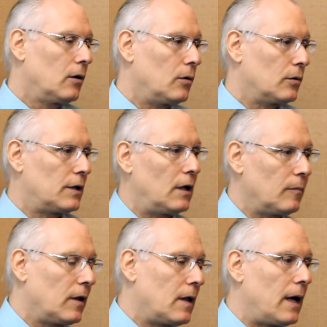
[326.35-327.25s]
who tell
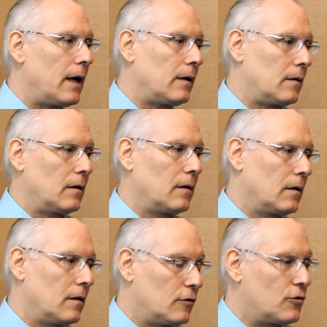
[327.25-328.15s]
me that
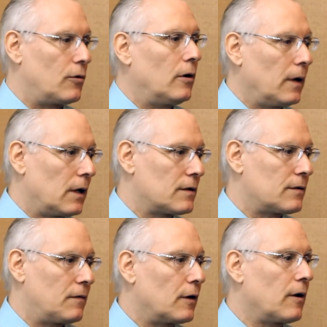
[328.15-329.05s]
the drawing is
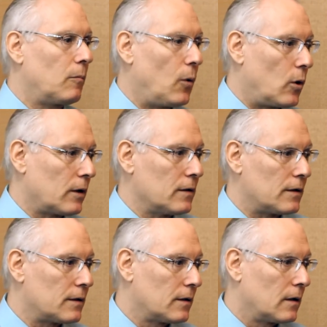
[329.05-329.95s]
very important